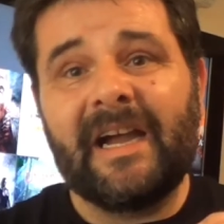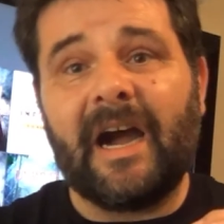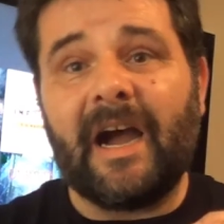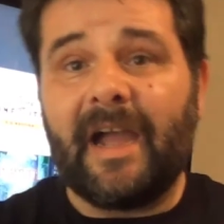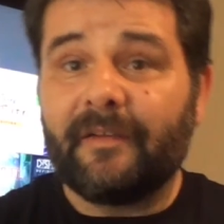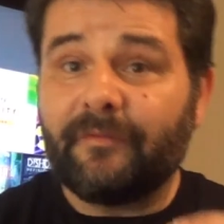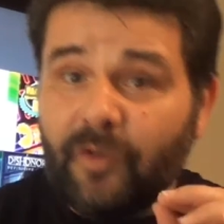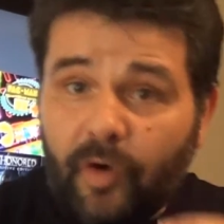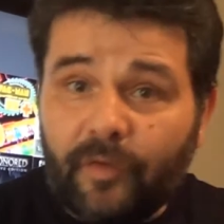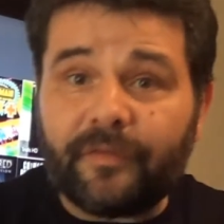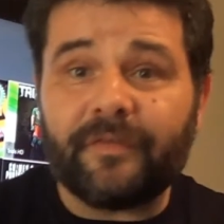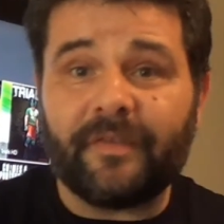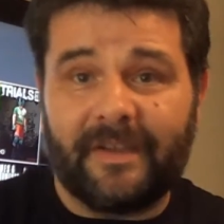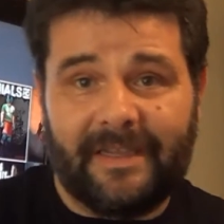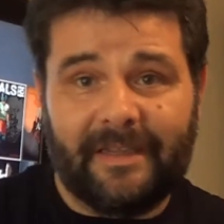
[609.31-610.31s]
I have not
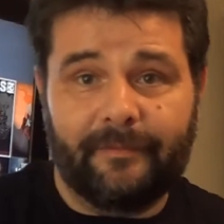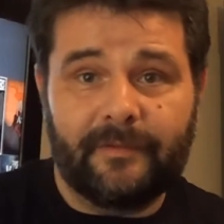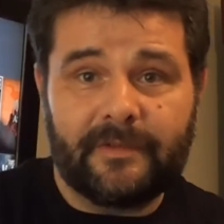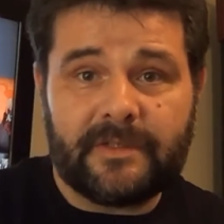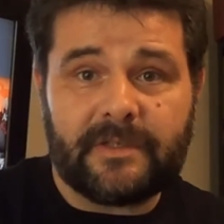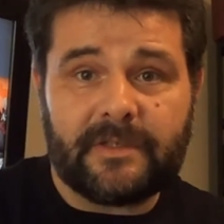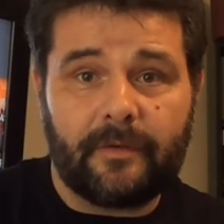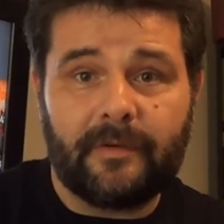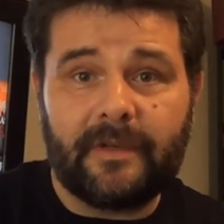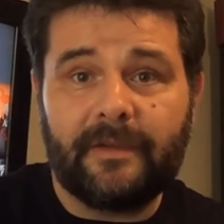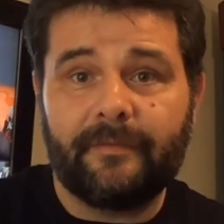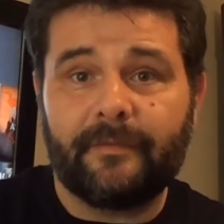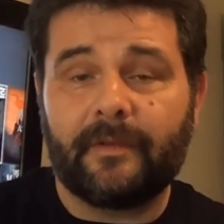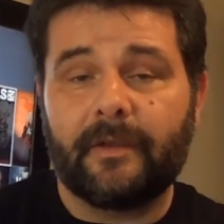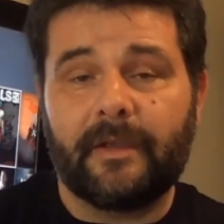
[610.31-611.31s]
forgiven Sony
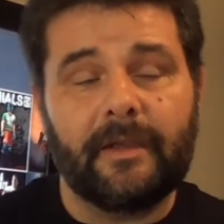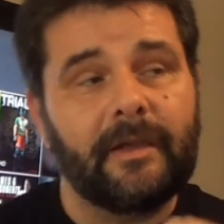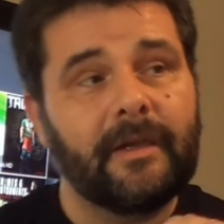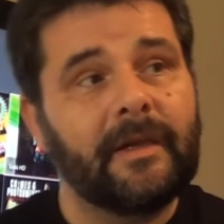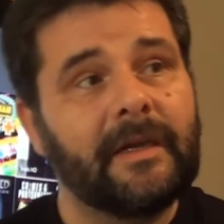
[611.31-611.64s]
for the